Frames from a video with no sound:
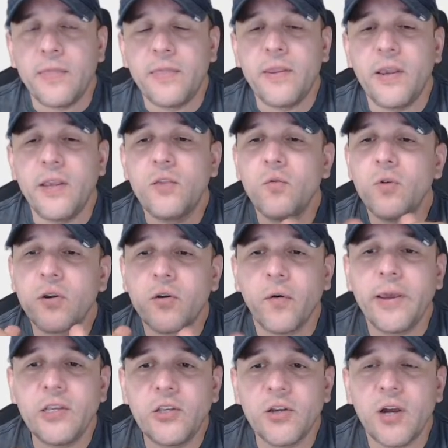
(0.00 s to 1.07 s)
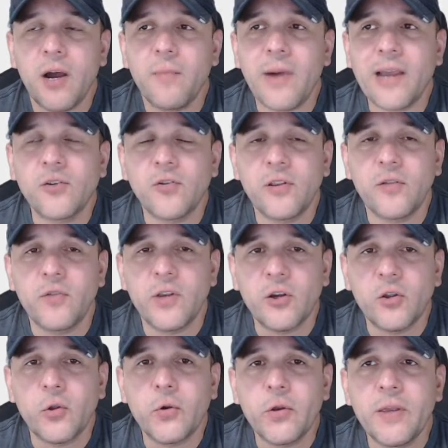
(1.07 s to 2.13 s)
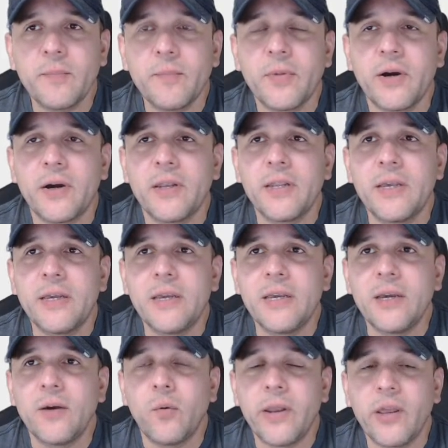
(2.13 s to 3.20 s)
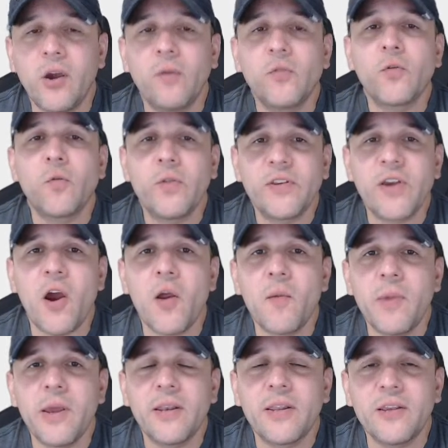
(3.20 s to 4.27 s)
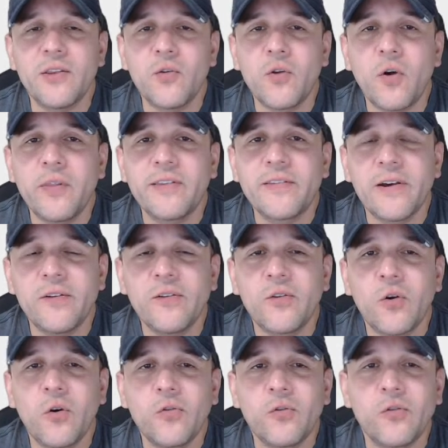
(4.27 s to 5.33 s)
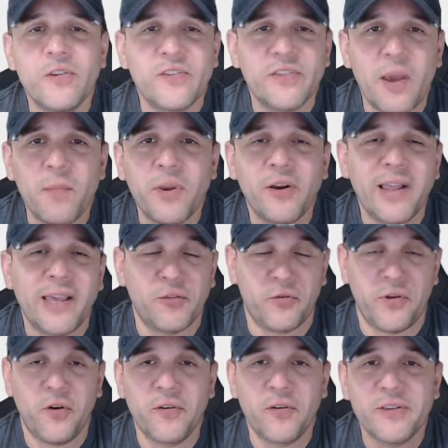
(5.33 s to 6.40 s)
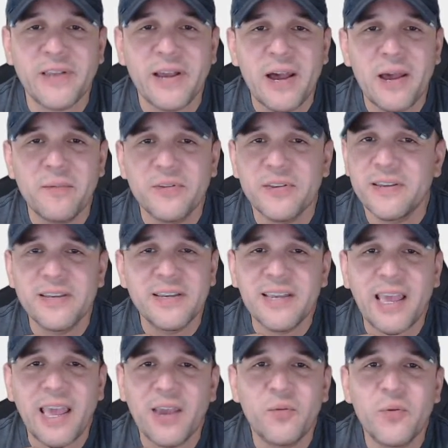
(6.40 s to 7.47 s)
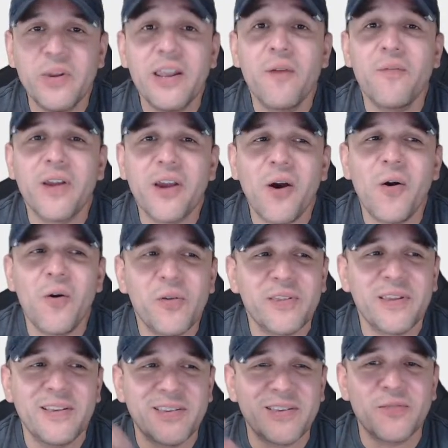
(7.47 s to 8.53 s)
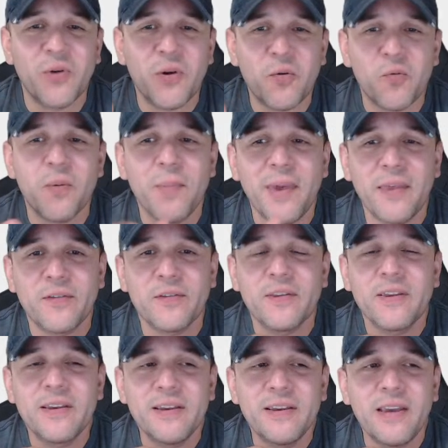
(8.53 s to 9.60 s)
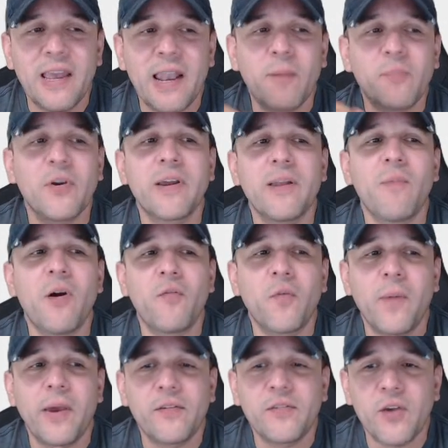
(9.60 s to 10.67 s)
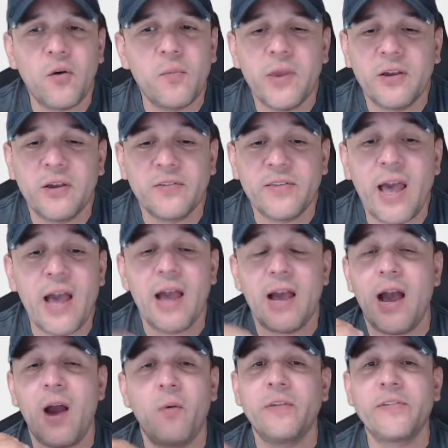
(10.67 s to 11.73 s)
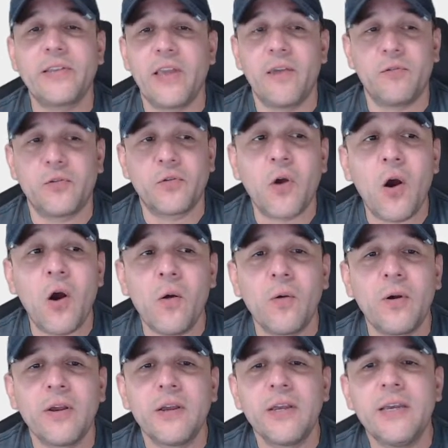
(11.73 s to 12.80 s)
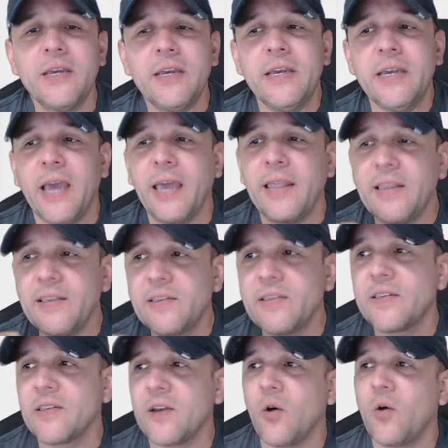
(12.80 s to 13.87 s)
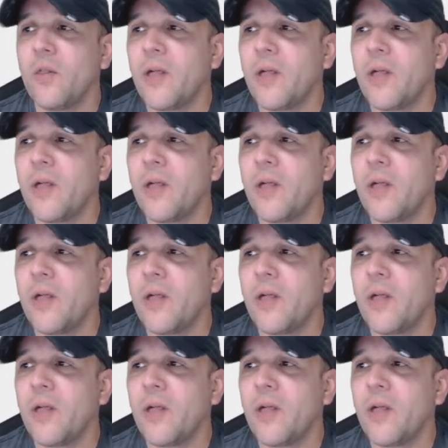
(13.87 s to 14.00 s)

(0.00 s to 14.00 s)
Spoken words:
They do a great job actually recruiting, but when it comes to retirement, you know, they tell you to go to the seminar like 300 times, and we never go. This is what we miss. And I'm talking about for myself, because I wasn't able to go. And this is all